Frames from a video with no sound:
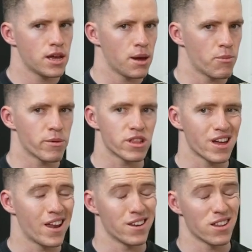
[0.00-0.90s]
and probably
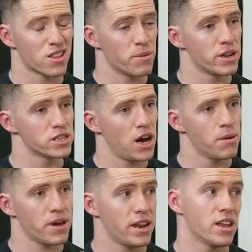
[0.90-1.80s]
started at a similar
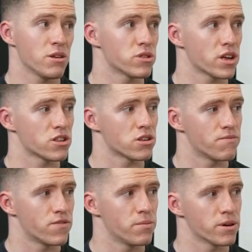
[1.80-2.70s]
time. And he was actually
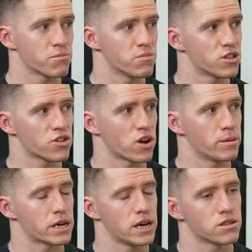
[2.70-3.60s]
flipping Instagram
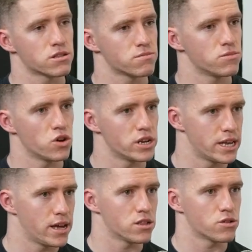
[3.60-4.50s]
accounts early
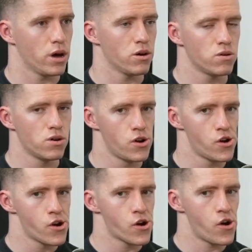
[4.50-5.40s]
days as well.
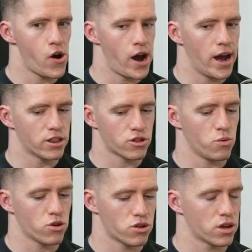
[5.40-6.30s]
Yeah. Uh, and so
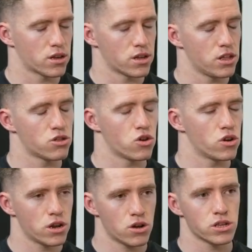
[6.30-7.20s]
watching his
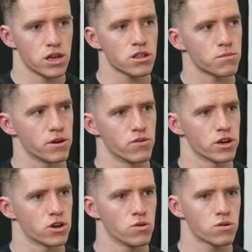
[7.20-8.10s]
journey along the years has been really
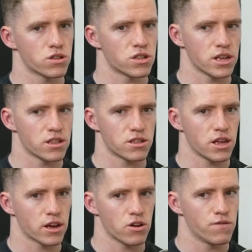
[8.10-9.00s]
cool because he's yeah
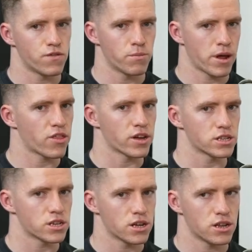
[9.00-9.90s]
gone from nothing
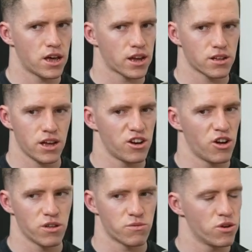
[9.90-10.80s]
to like I don't know
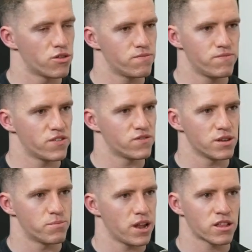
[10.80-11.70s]
he's worth fifty
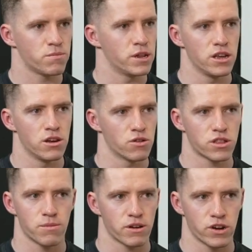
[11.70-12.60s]
plus million or
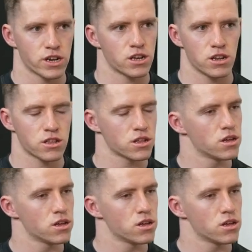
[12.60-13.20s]
something yeah. ridiculous